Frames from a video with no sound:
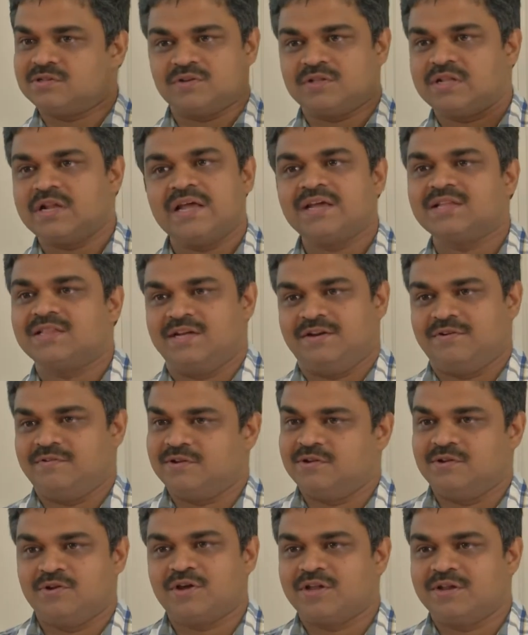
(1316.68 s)
like
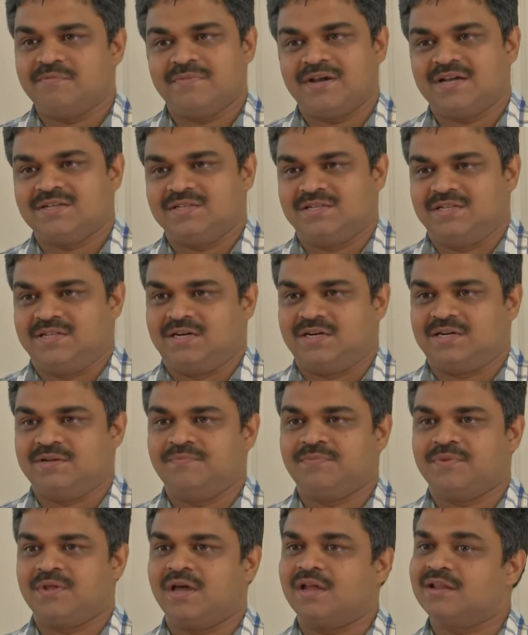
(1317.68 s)
that, you can imagine that,
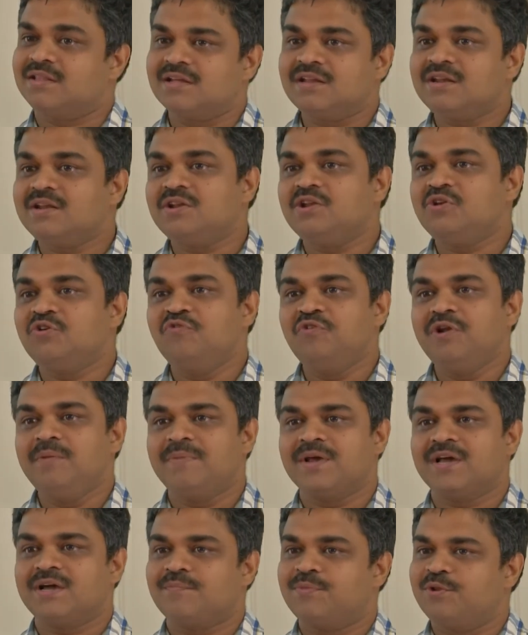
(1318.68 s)
and then you will
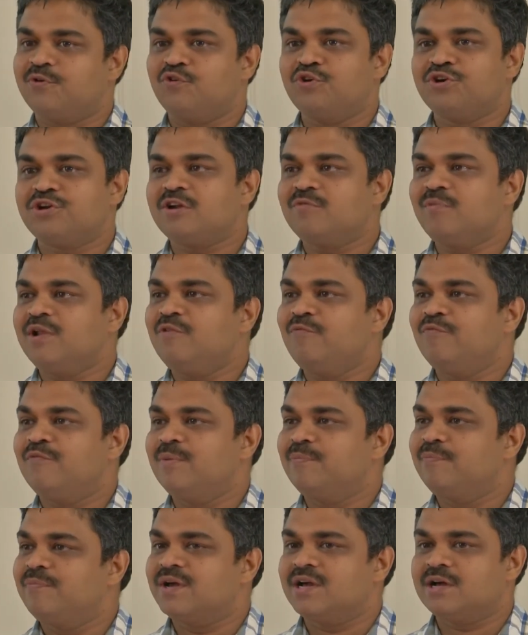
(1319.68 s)
become the voter will
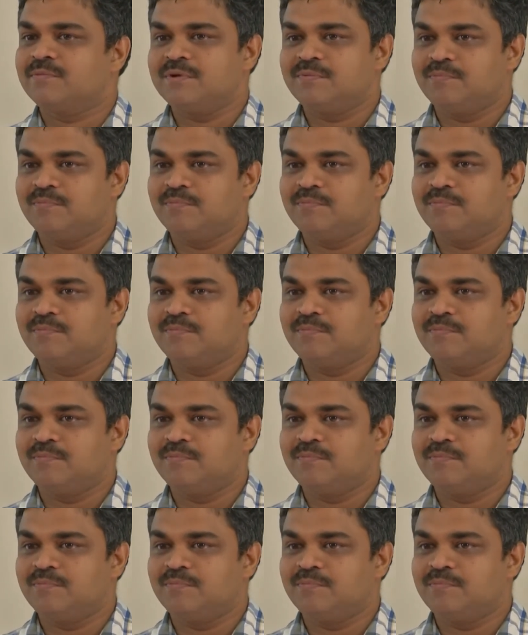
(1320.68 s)
become a